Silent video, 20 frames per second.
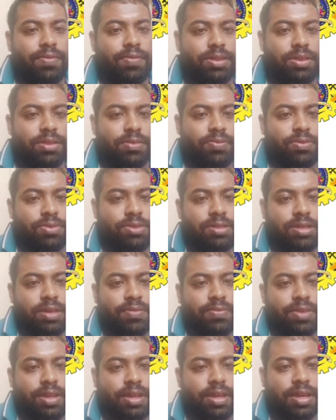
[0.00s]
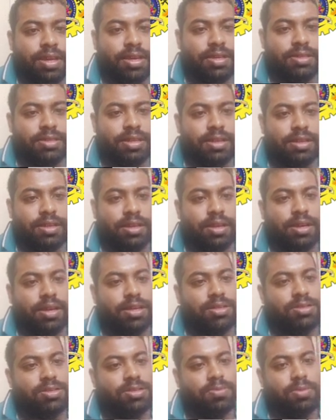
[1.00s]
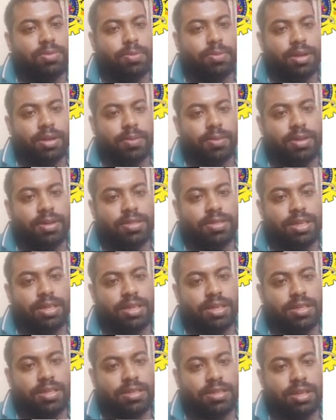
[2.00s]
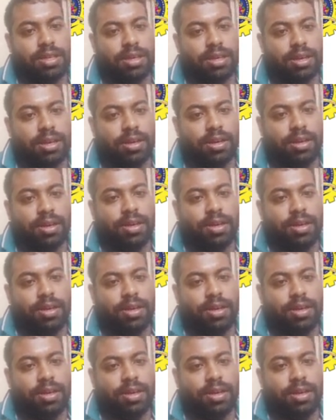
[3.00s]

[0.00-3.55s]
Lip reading: with food safety can result in a consumer becoming seriously ill,